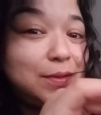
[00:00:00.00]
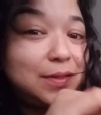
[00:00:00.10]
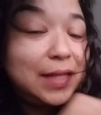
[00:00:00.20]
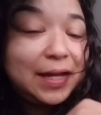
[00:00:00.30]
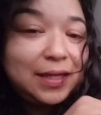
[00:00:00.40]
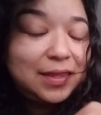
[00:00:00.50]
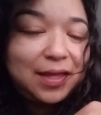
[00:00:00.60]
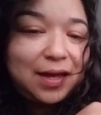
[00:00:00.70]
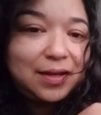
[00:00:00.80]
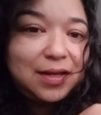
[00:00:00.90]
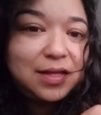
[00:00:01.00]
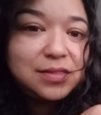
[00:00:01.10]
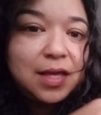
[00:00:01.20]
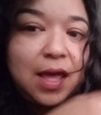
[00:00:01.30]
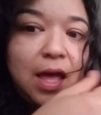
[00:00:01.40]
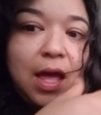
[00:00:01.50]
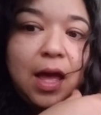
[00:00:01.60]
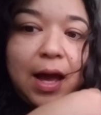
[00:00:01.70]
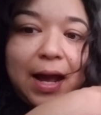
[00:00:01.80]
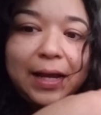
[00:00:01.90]
I noticed that it
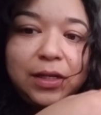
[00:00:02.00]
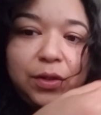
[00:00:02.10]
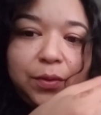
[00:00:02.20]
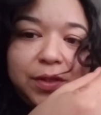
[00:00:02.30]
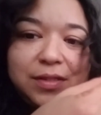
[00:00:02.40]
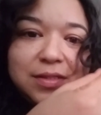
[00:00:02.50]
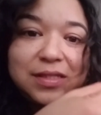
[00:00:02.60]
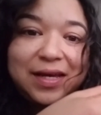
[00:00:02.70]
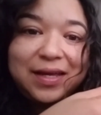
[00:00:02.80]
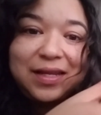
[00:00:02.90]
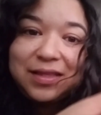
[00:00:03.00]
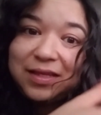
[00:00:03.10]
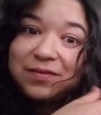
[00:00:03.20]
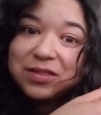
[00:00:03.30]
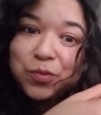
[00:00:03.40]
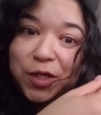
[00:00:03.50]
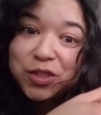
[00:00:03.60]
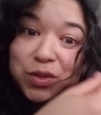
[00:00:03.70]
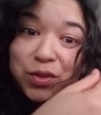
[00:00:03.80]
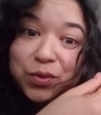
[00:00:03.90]
leaves residue after it crunches
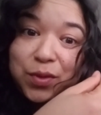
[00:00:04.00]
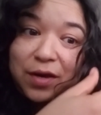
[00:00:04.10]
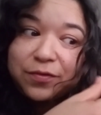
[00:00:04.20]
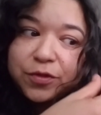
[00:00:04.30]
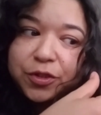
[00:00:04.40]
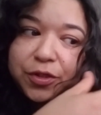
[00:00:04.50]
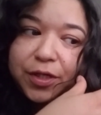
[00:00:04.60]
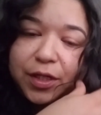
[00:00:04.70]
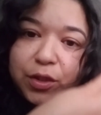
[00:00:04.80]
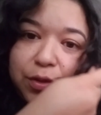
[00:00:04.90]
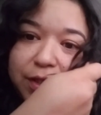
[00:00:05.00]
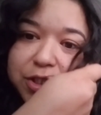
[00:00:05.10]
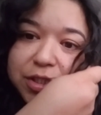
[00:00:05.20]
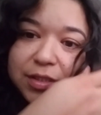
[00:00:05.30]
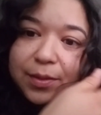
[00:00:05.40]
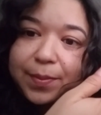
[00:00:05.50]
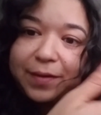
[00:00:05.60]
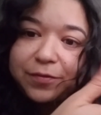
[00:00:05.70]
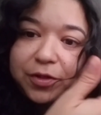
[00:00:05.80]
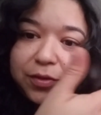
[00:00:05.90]
up, after it dries
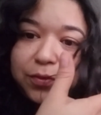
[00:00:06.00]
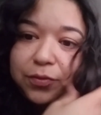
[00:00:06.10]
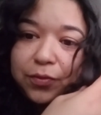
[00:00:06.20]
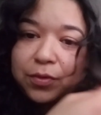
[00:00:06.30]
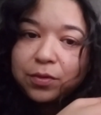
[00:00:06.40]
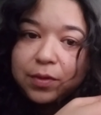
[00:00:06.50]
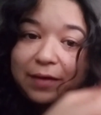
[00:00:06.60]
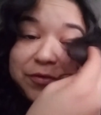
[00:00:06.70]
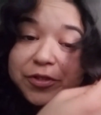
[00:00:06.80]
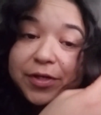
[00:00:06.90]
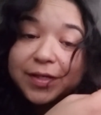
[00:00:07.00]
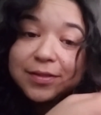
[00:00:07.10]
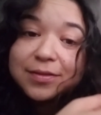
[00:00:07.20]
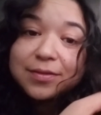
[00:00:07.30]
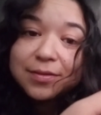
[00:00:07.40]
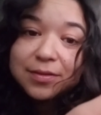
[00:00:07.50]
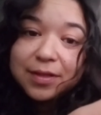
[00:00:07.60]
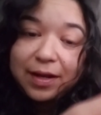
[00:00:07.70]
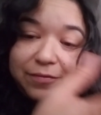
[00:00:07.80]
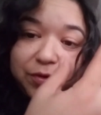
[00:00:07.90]
and after applying that.
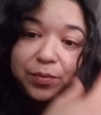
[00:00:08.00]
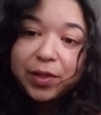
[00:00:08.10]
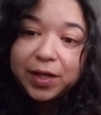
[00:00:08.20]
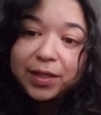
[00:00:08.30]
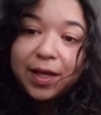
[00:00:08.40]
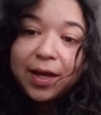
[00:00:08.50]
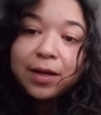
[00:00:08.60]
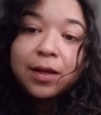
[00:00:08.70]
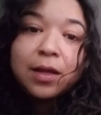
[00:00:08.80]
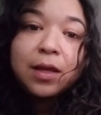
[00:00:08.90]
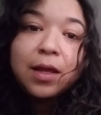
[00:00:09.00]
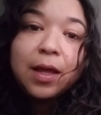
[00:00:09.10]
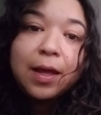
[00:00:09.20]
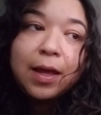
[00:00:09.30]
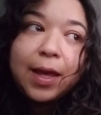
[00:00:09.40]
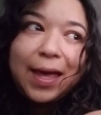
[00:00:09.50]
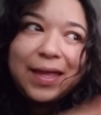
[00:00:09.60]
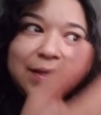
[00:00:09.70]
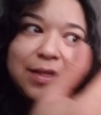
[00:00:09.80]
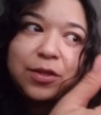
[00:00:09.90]
And the way I make it, it
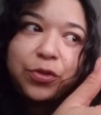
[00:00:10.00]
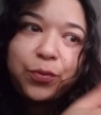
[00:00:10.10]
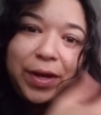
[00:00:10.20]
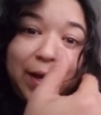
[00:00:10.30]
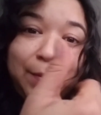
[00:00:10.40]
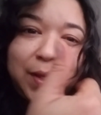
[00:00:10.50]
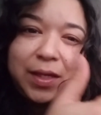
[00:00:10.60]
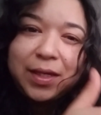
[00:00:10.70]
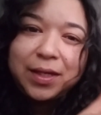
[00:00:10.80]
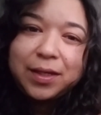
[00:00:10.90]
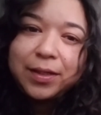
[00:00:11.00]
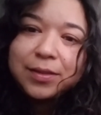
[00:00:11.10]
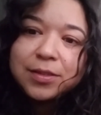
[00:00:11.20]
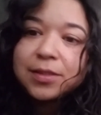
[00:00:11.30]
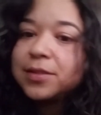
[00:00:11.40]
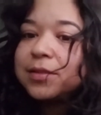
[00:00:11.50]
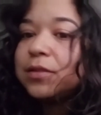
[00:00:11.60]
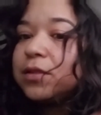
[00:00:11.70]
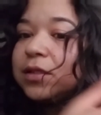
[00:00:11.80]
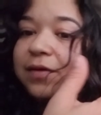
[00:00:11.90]
doesn't leave any residue whatsoever.
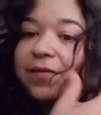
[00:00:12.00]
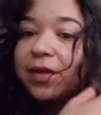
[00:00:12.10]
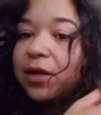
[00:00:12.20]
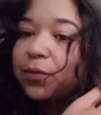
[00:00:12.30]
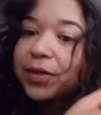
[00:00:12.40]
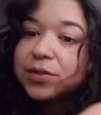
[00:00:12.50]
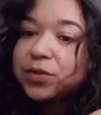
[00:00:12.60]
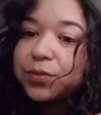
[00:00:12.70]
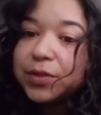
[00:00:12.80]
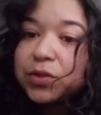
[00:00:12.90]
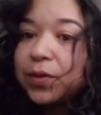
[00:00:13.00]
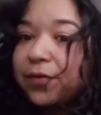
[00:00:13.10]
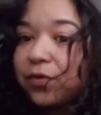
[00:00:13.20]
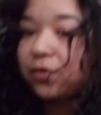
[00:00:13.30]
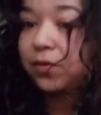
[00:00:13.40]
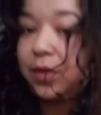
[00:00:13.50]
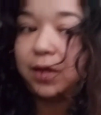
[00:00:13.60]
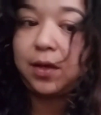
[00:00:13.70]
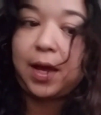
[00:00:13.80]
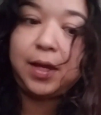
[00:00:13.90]
Like, I can
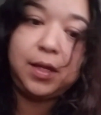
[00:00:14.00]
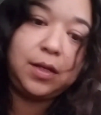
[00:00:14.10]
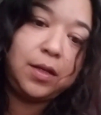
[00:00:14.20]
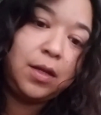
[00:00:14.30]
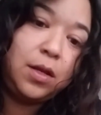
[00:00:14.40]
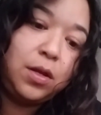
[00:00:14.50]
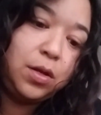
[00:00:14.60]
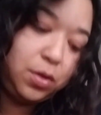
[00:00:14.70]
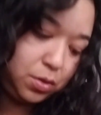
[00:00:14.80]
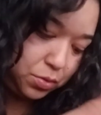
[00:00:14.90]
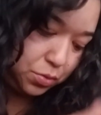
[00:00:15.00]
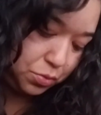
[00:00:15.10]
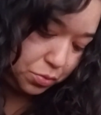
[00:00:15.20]
show you guys like